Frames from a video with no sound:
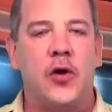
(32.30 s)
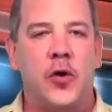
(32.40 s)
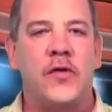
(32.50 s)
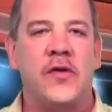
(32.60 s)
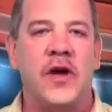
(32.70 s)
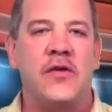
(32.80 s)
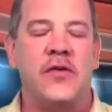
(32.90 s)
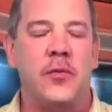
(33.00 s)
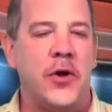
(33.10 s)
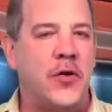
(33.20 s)
close
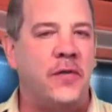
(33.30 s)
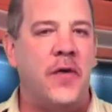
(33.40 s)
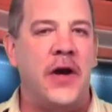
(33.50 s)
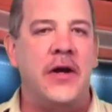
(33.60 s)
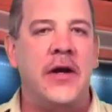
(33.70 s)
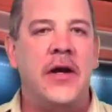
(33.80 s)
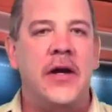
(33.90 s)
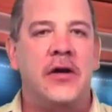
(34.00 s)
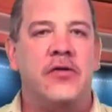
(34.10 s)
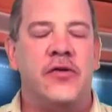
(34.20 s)
attention to my new friend,
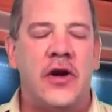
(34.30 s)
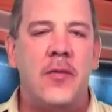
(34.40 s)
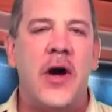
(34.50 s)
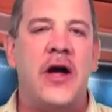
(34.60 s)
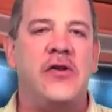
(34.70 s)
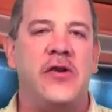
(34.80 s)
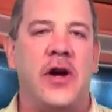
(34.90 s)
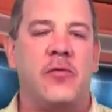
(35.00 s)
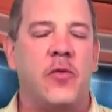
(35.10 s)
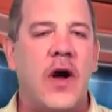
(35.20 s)
Jeremiah
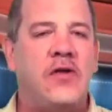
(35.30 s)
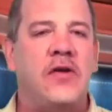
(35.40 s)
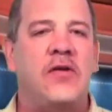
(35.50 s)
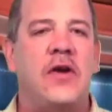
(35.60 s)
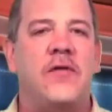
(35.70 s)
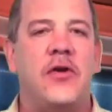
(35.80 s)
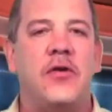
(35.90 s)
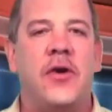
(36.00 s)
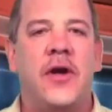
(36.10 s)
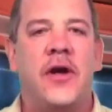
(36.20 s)
James. Watch this
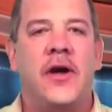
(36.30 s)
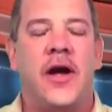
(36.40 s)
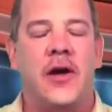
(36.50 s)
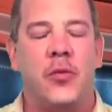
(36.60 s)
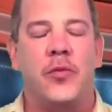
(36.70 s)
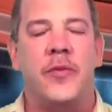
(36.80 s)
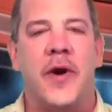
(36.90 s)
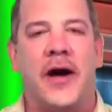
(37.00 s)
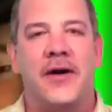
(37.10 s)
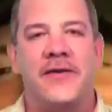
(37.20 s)
interview, and then we'll be back.